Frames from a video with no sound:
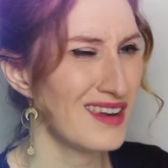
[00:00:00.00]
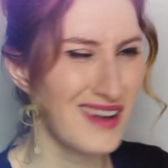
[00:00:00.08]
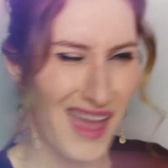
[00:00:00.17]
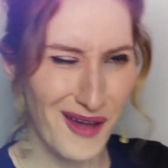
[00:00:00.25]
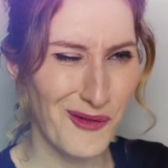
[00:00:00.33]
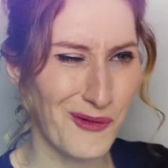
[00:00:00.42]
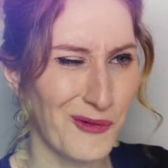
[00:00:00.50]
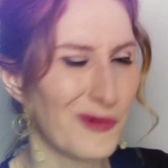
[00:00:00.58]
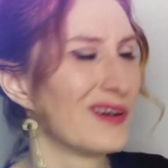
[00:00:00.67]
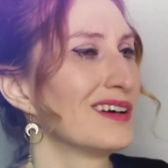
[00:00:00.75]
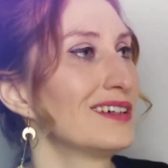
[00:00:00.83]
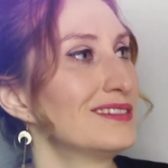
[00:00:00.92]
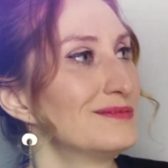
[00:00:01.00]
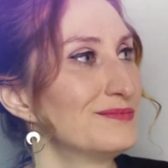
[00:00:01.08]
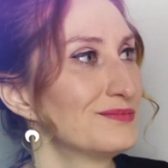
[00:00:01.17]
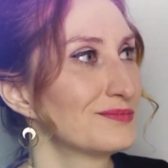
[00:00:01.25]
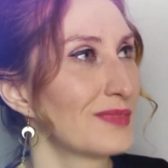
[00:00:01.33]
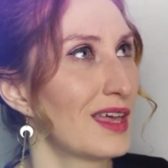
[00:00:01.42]
No!
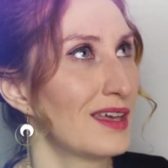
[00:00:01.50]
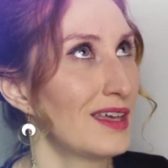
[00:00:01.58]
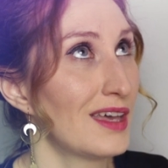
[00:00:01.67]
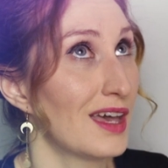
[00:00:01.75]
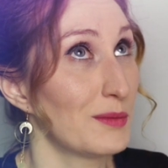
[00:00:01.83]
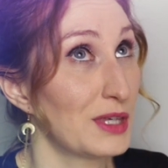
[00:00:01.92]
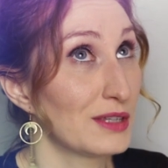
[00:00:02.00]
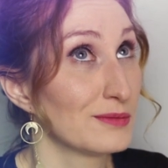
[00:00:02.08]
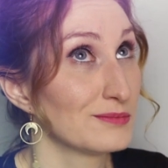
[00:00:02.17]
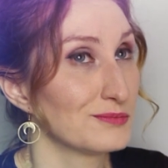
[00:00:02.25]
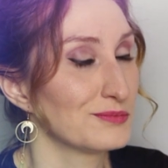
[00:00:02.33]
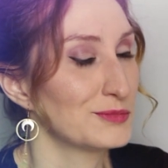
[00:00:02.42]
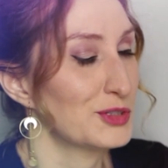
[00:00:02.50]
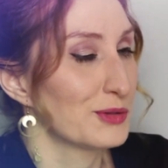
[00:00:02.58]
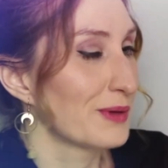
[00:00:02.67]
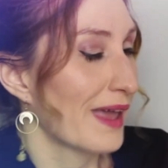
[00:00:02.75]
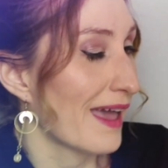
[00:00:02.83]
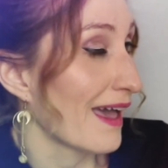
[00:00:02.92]
I mean, you
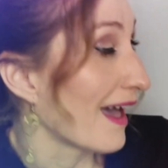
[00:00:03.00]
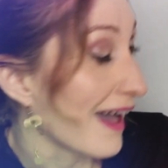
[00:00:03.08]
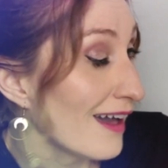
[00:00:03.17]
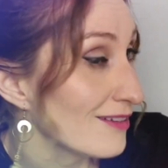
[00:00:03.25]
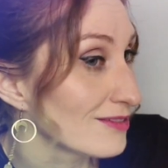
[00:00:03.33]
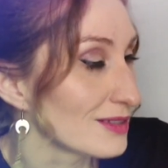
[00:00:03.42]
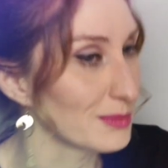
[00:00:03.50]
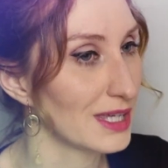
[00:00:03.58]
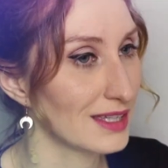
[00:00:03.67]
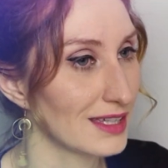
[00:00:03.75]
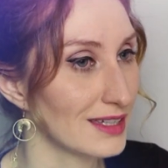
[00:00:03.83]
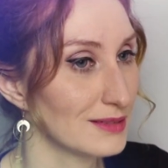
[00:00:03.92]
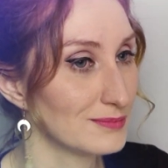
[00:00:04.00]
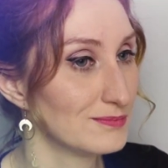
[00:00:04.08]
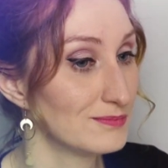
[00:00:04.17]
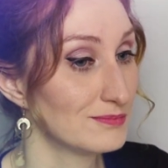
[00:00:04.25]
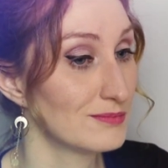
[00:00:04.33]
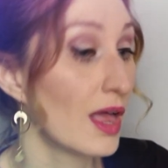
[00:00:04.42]
don't have to make it,
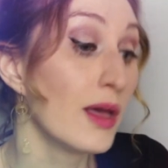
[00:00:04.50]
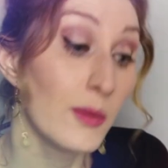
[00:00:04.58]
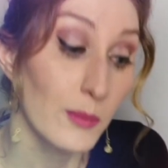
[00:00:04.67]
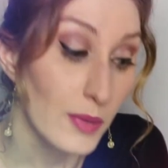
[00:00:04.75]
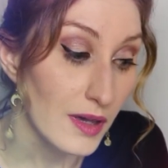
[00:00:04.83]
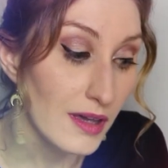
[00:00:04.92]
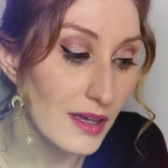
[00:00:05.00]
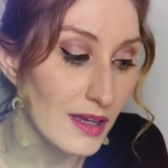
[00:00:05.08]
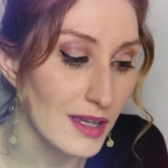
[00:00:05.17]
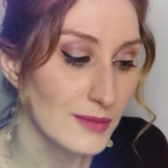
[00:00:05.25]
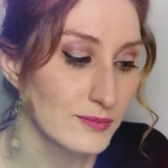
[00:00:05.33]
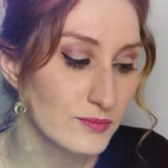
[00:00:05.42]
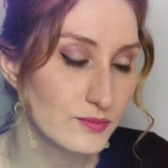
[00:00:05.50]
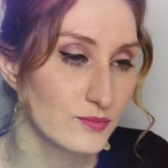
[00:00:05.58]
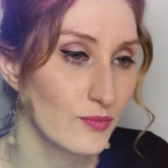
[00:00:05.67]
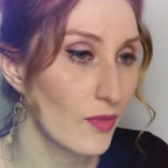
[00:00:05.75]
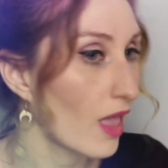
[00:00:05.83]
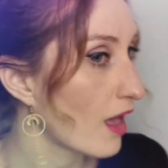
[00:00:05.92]
but
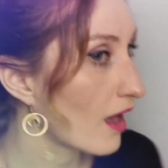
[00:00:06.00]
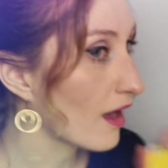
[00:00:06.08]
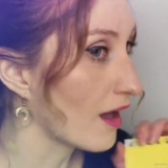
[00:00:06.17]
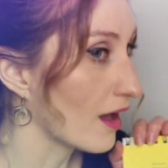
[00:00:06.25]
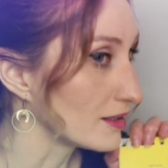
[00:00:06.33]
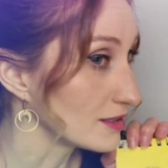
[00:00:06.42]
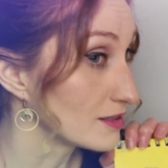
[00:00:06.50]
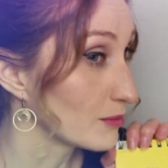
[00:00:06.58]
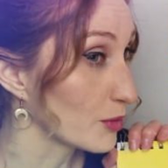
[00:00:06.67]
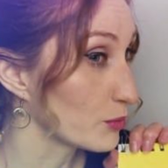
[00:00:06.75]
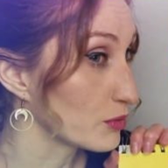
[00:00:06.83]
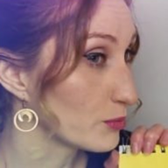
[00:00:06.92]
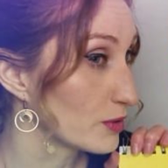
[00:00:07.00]
I did come up with a